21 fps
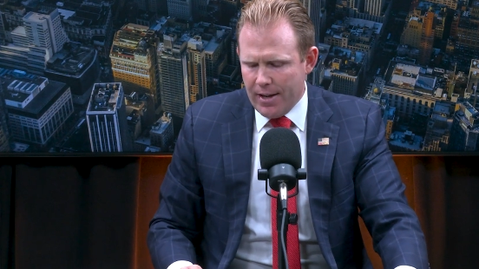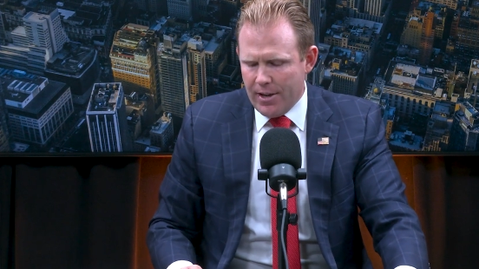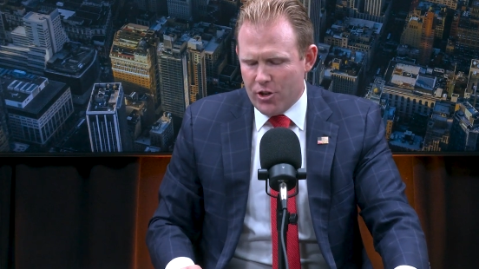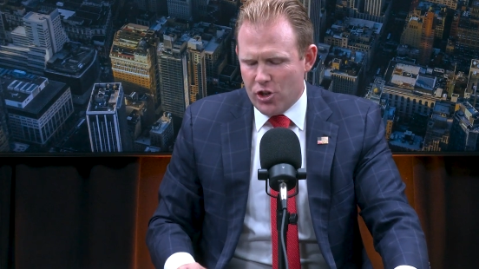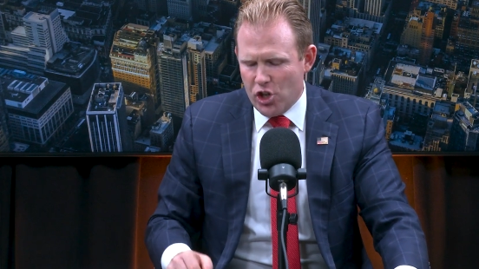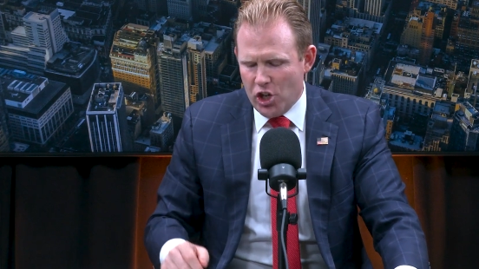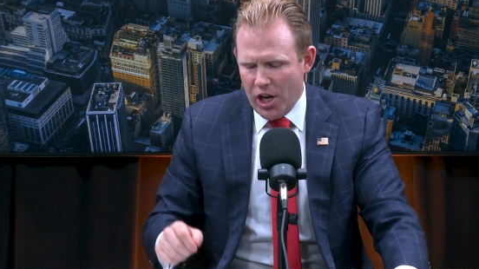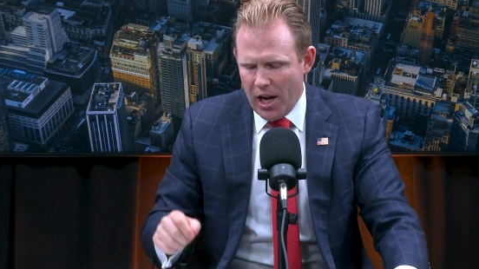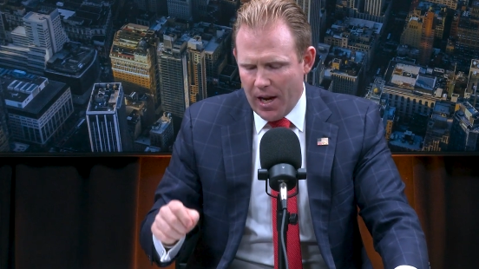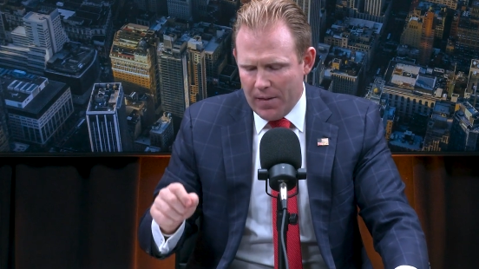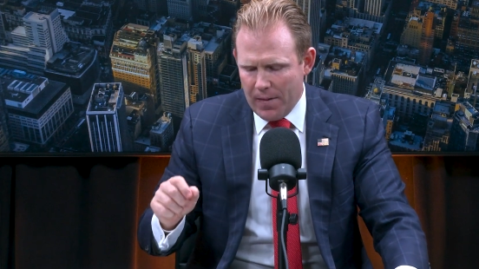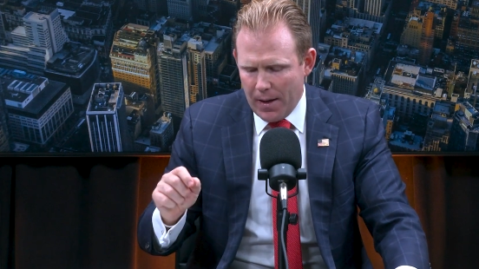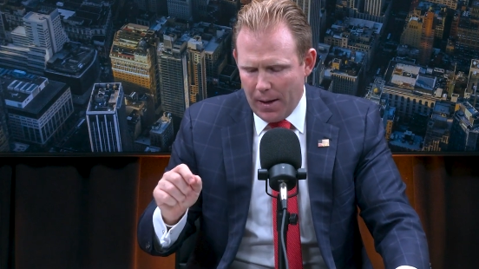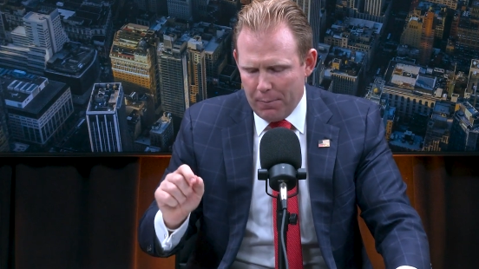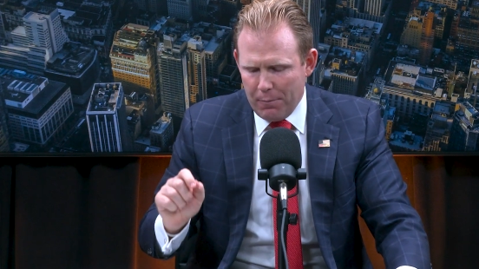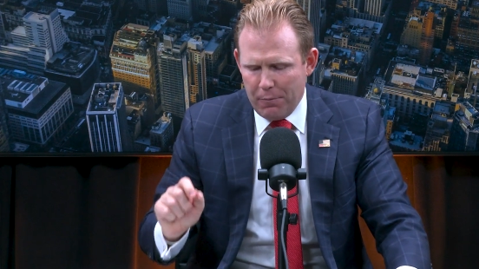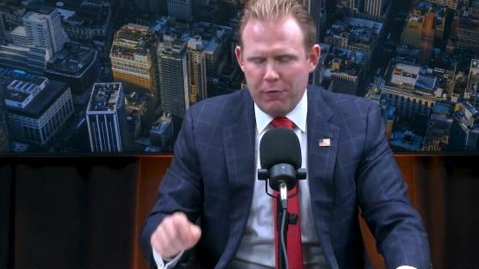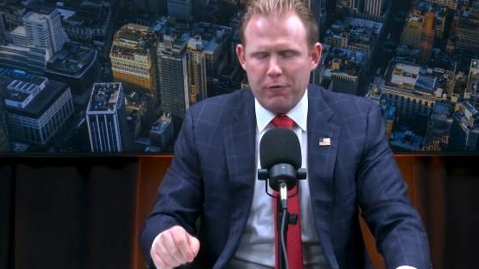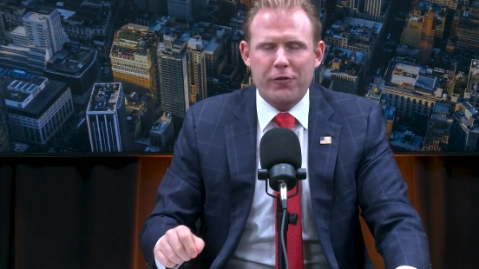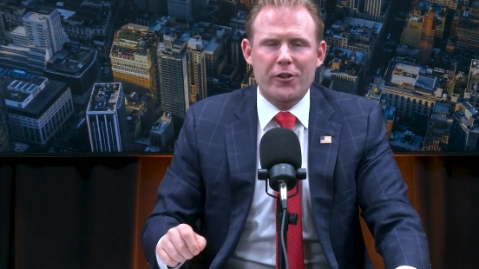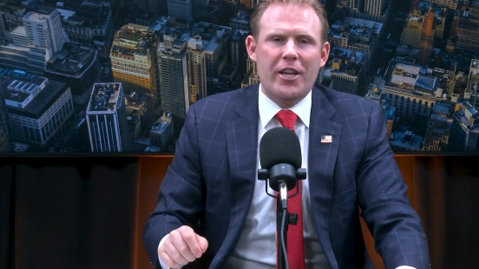she ended
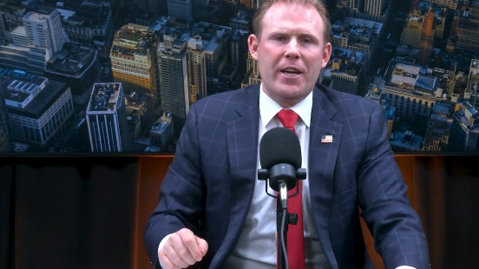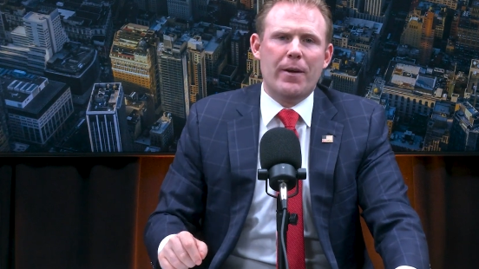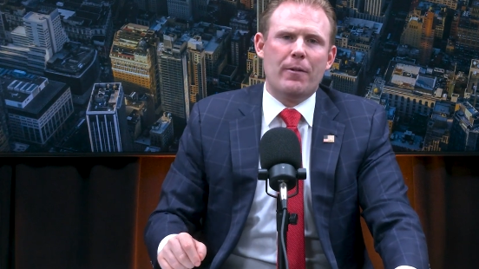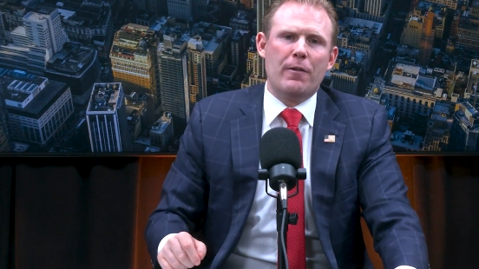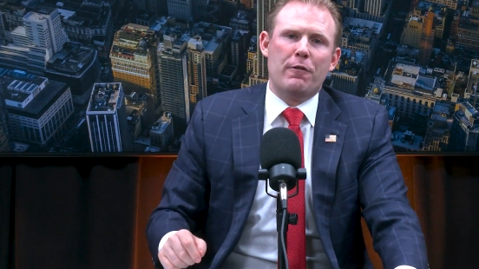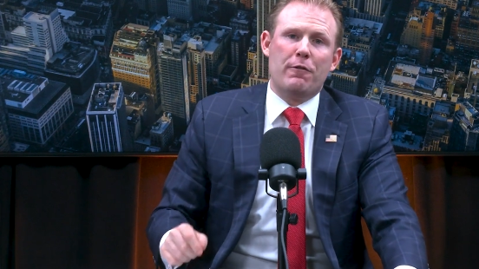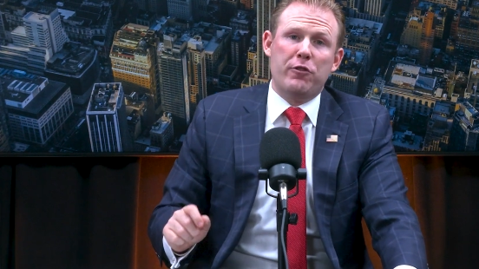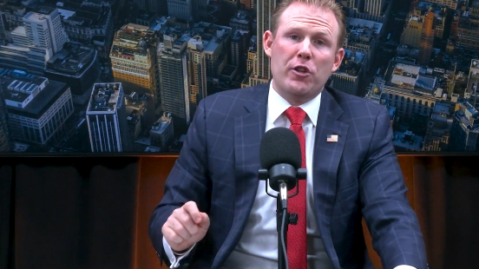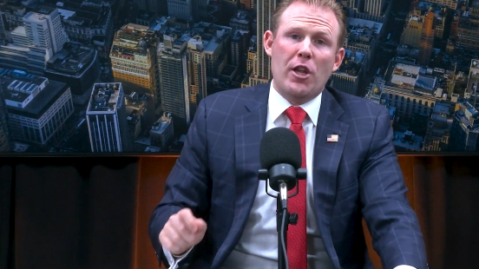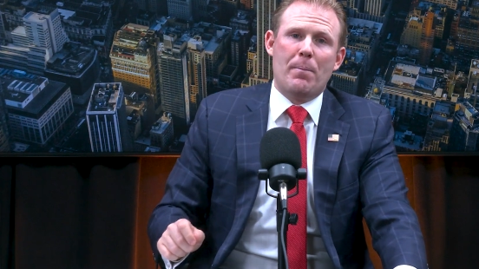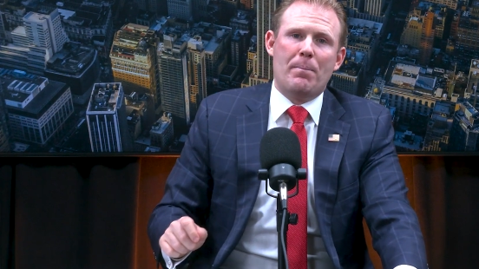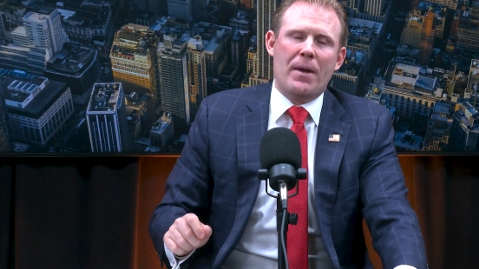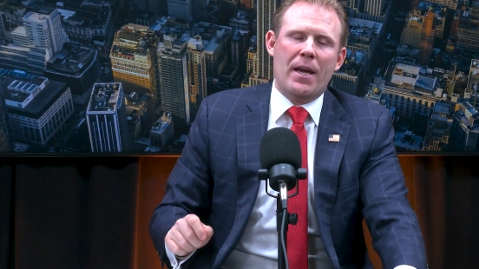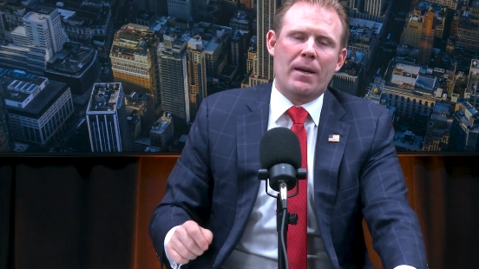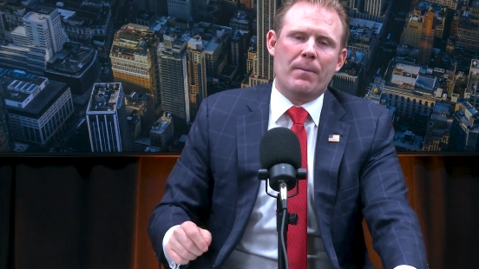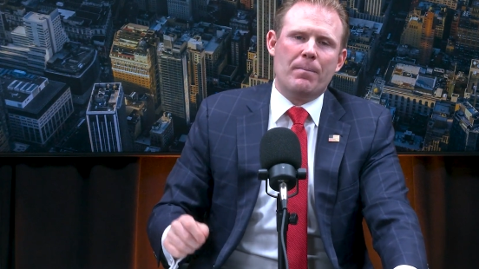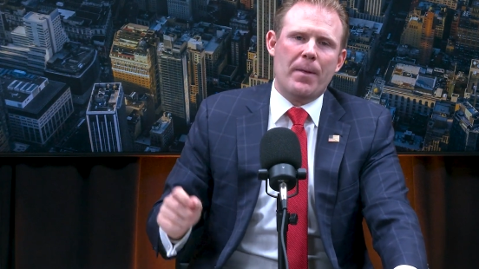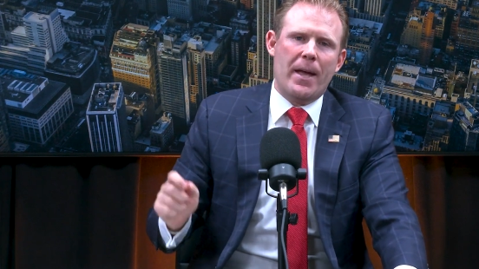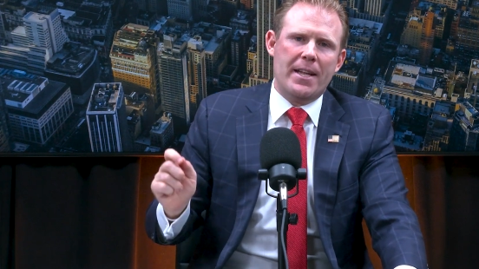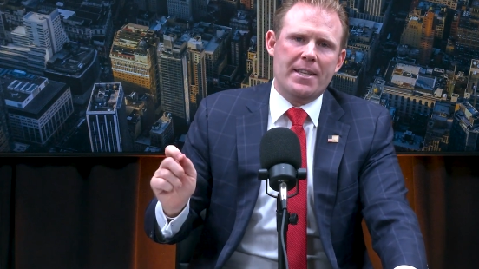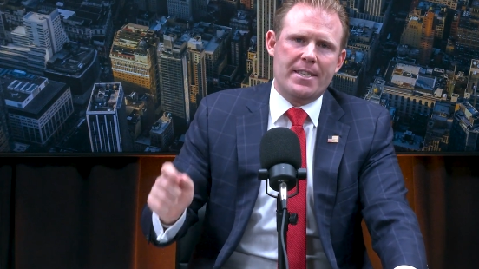up
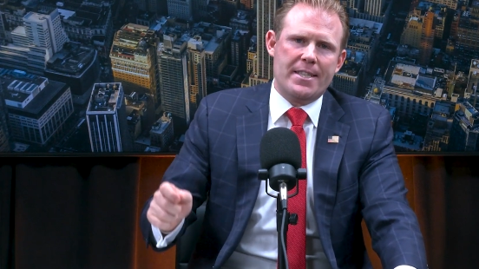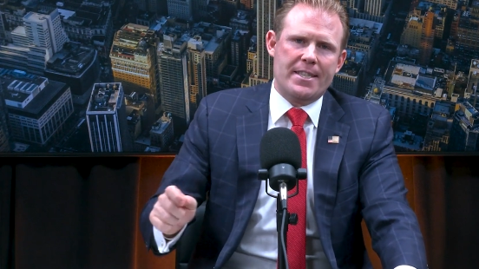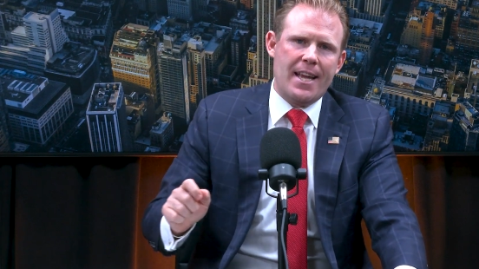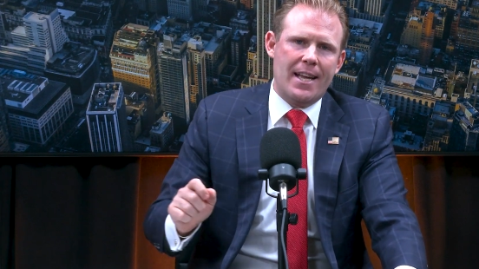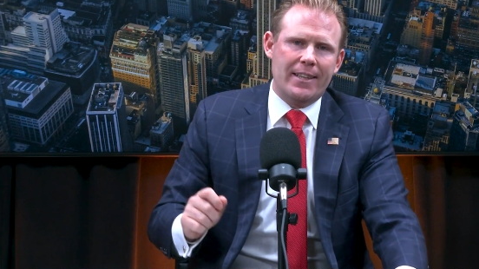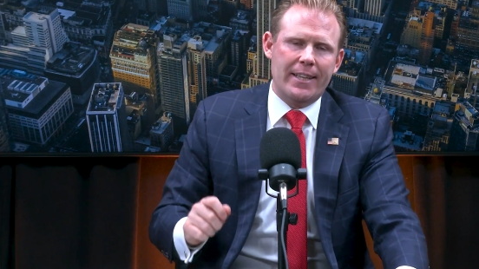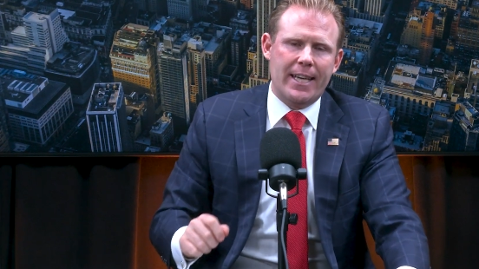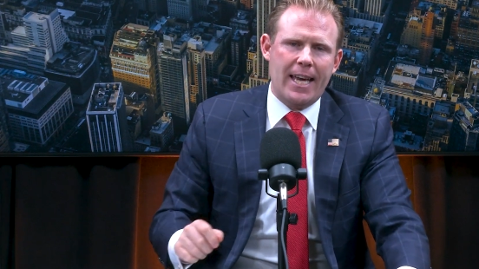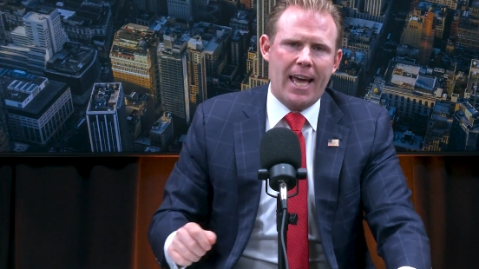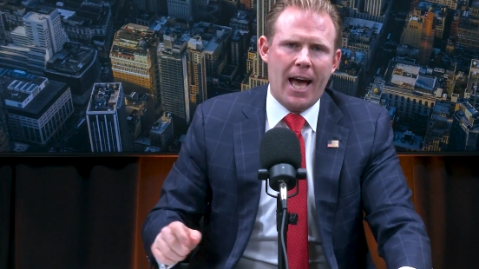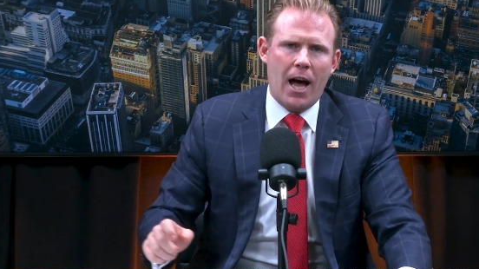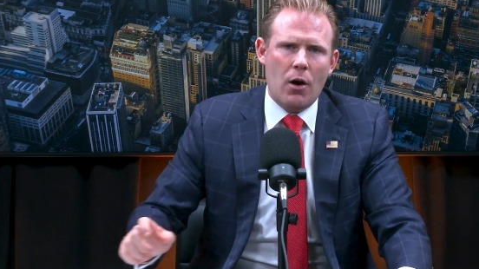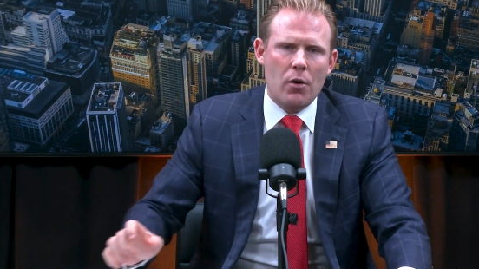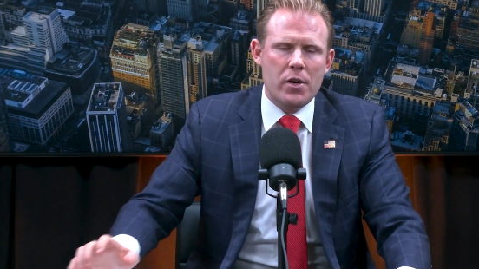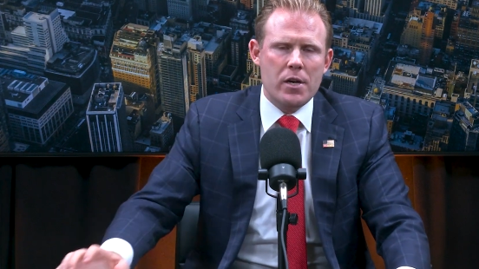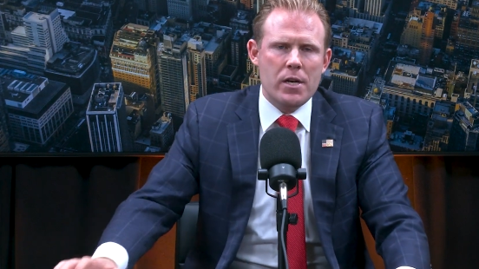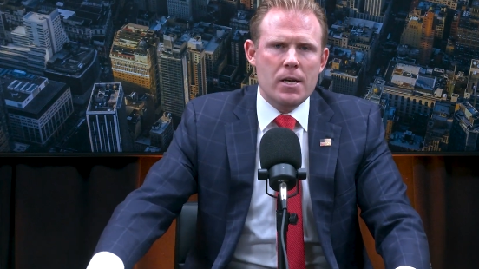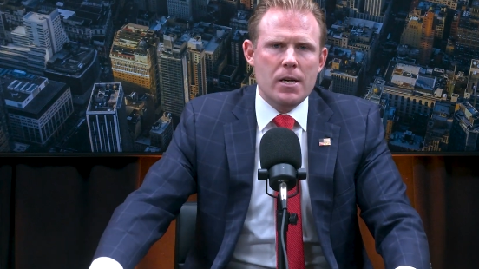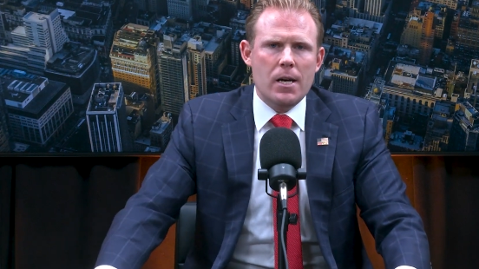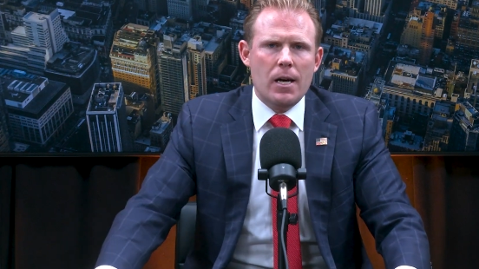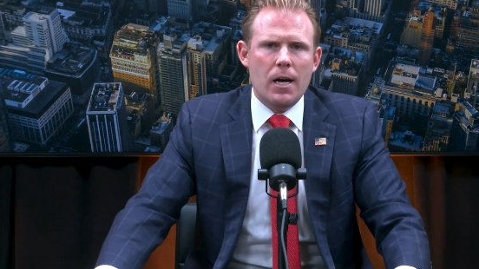flipping and selling out